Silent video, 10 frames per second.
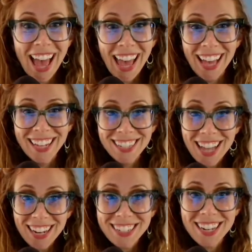And a
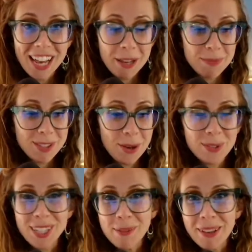lot of times
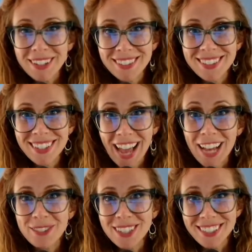those emails
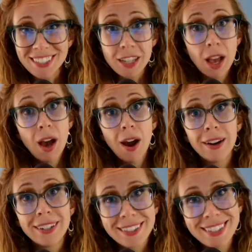addresses
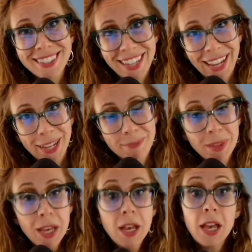aren't the same.
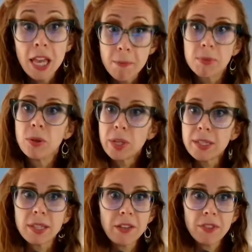
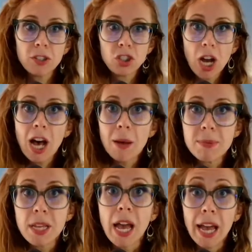Employees leave their jobs
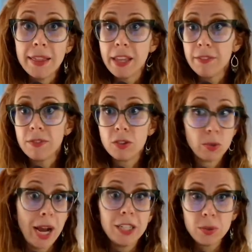and they've
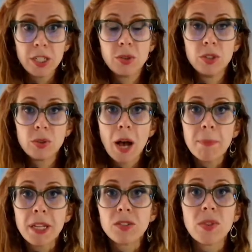graduated to a new
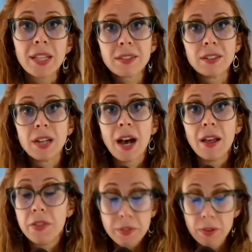company. So that's
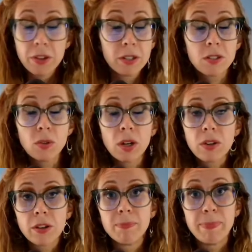no longer
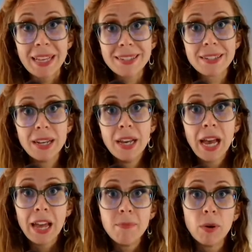their best
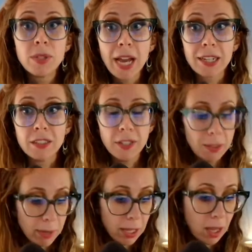and most active
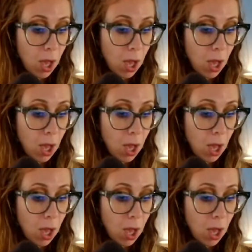email.